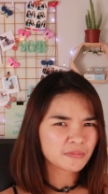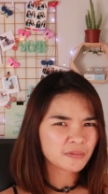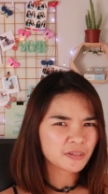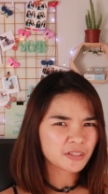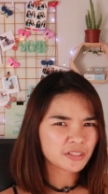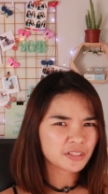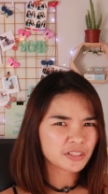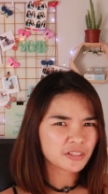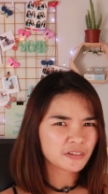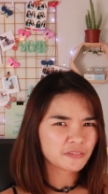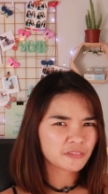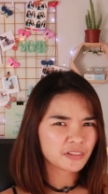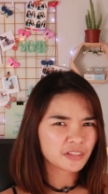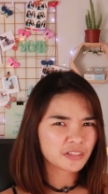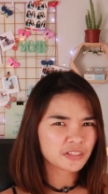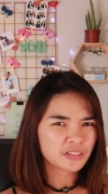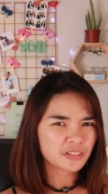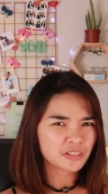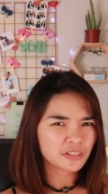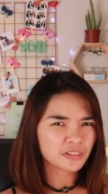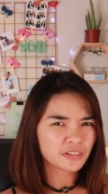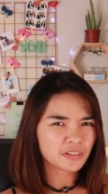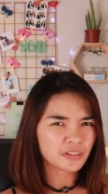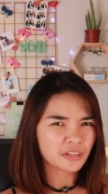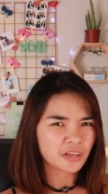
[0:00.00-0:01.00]
I'm not sure if
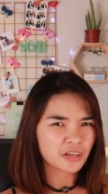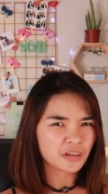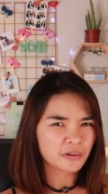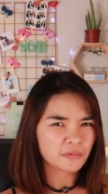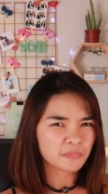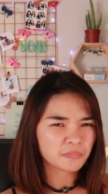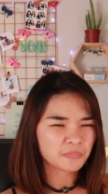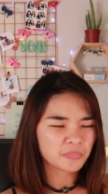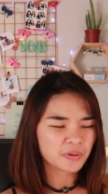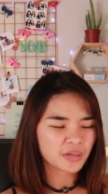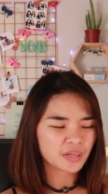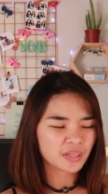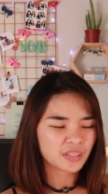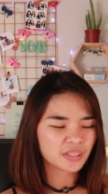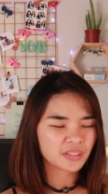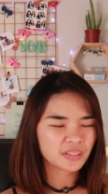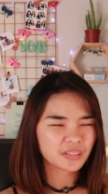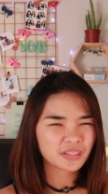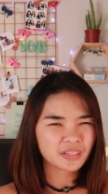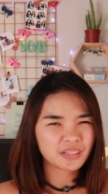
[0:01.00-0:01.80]
that's the thing, but